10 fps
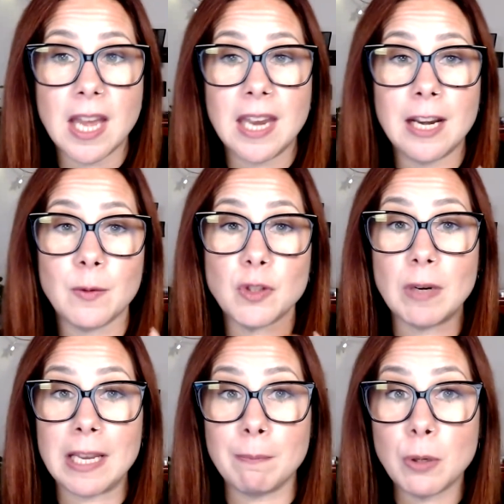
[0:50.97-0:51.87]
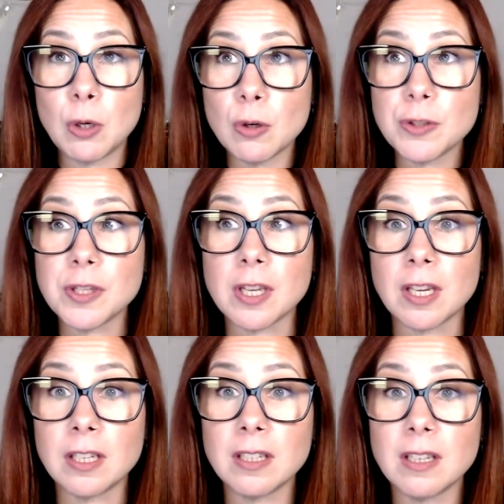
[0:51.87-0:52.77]
Now, it's really
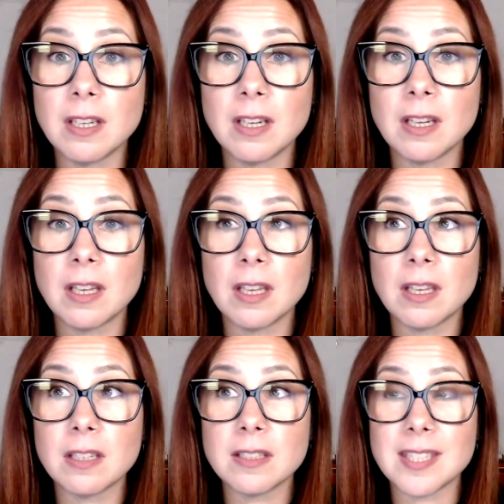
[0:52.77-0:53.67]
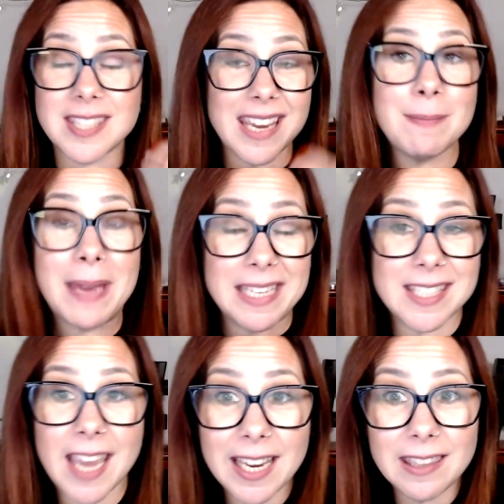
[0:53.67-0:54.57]
important to say
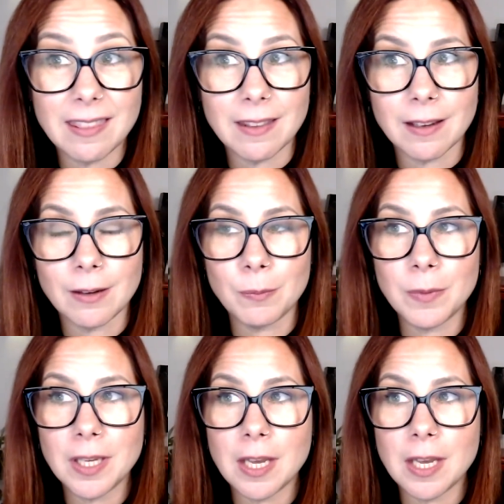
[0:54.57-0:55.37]
maintain them